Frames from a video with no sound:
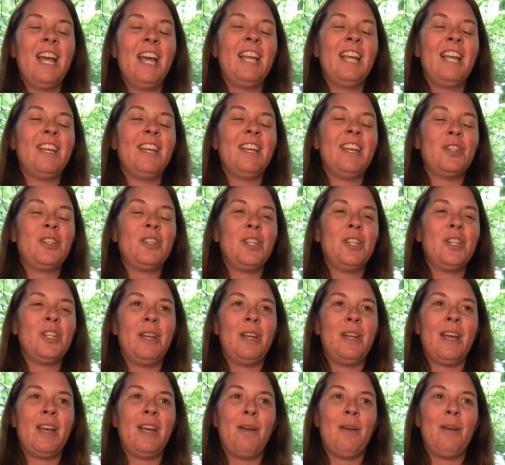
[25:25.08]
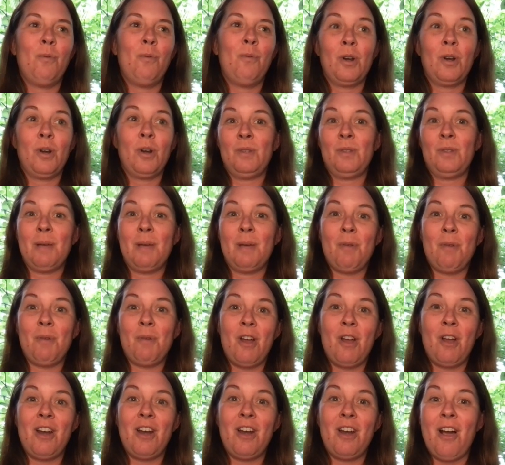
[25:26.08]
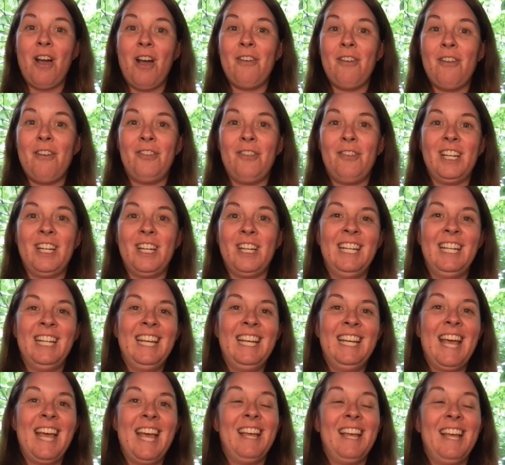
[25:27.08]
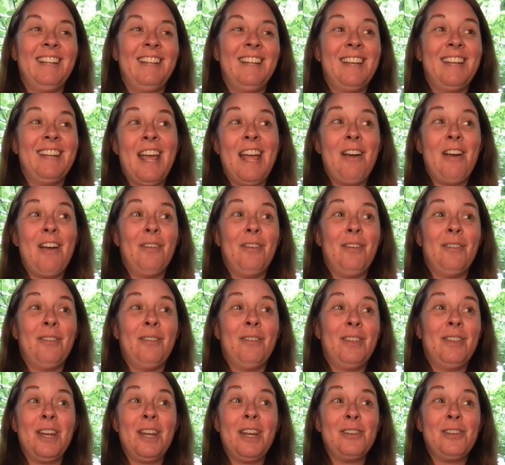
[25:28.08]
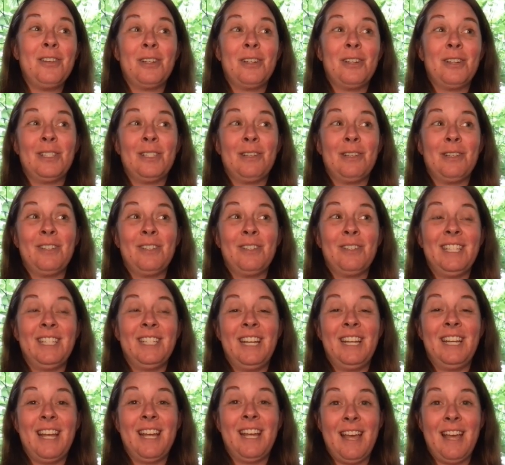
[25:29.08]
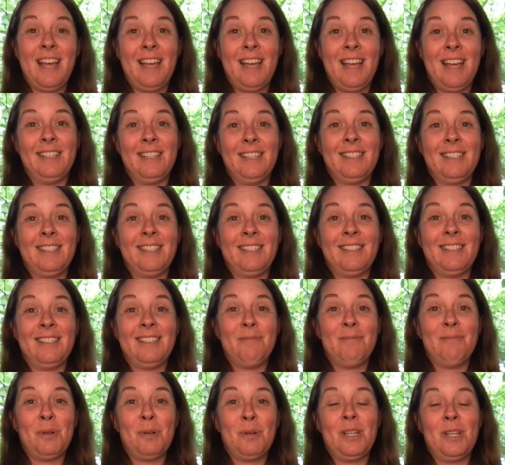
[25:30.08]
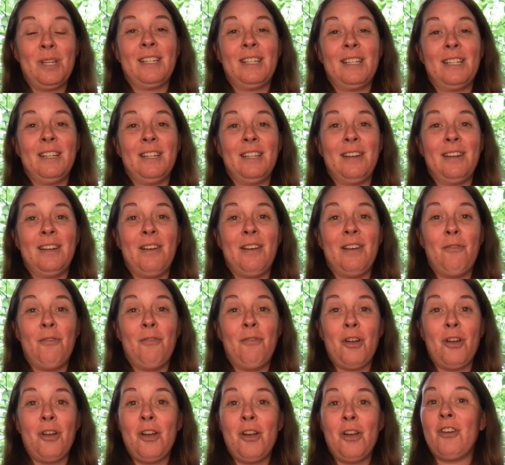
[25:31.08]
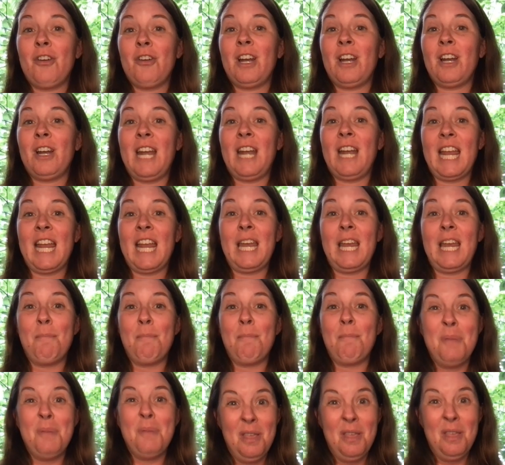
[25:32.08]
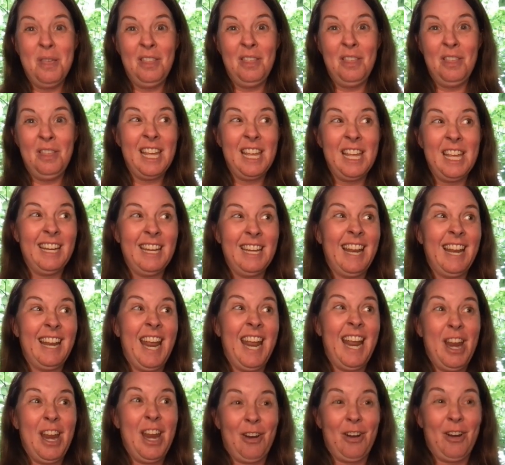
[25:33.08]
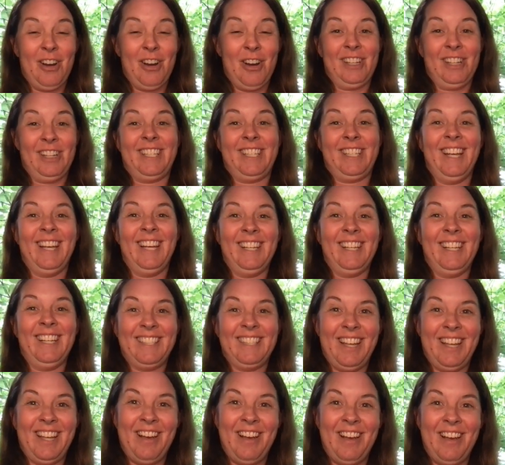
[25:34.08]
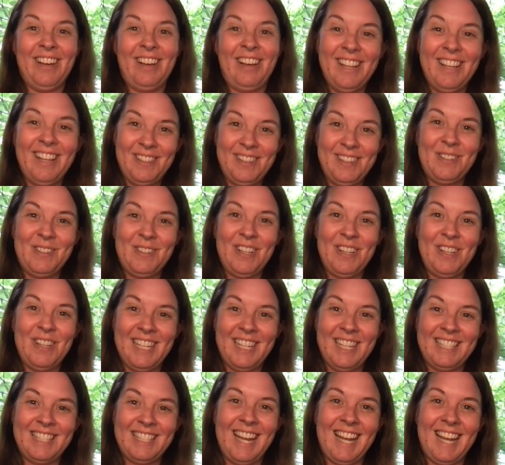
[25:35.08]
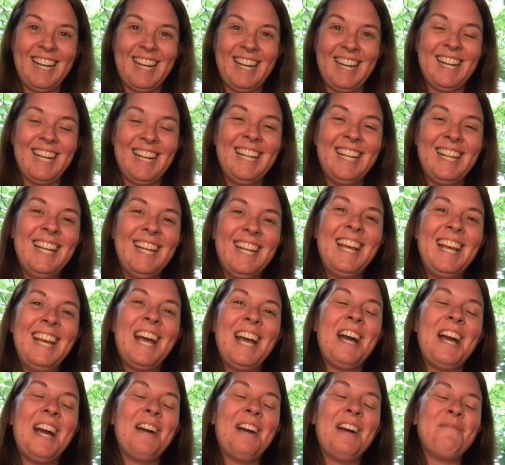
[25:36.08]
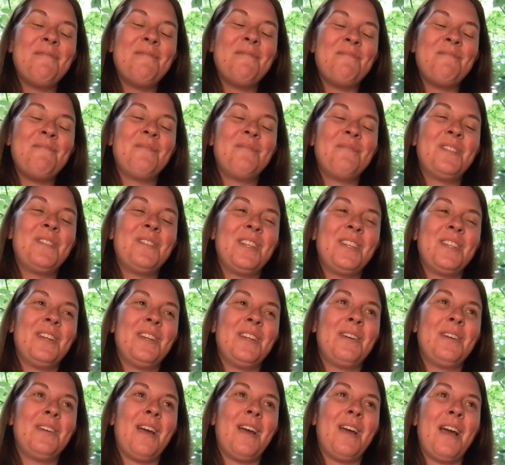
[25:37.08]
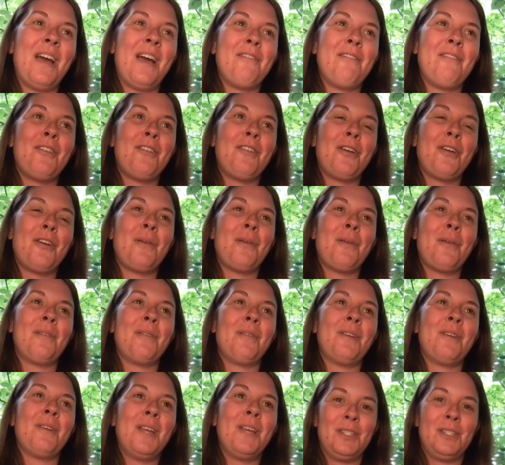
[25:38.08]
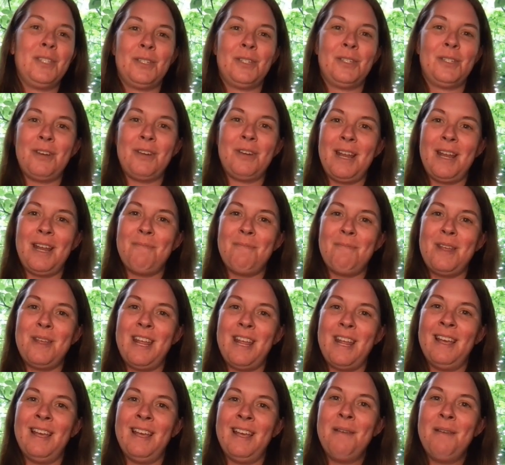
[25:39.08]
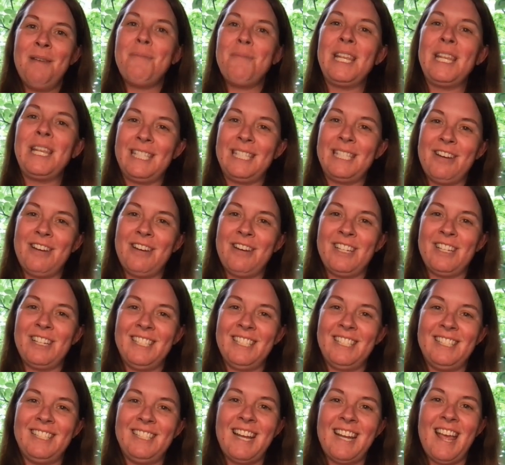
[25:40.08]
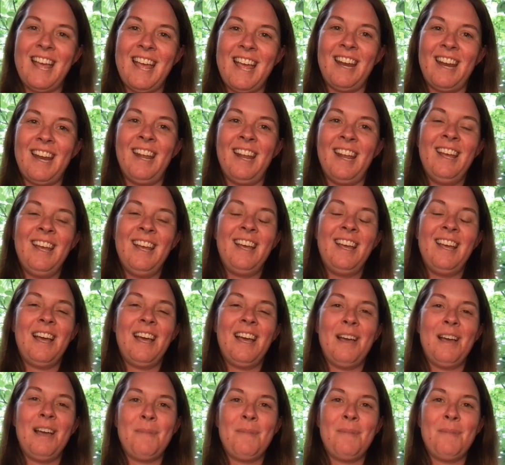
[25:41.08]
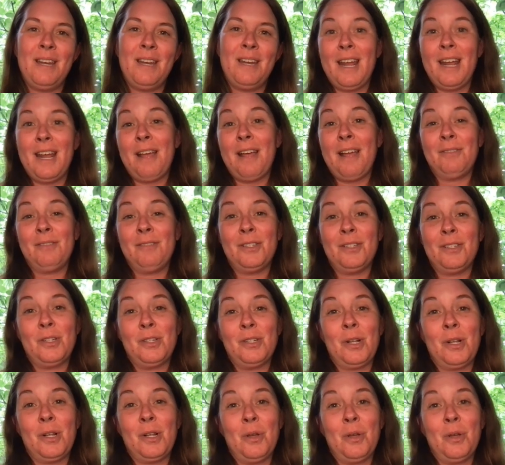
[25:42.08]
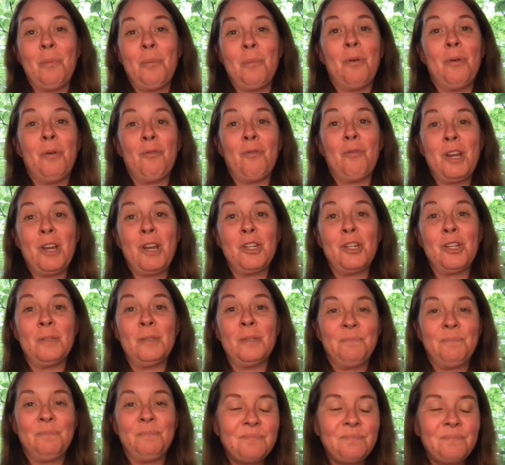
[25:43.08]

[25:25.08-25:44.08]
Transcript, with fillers: and then she worked with them on and off, and had now the Nature Conservancy has protected over 190 million acres. so it's really exciting um, to have her history be based here in Cincinnati um, and yet have such a global reach.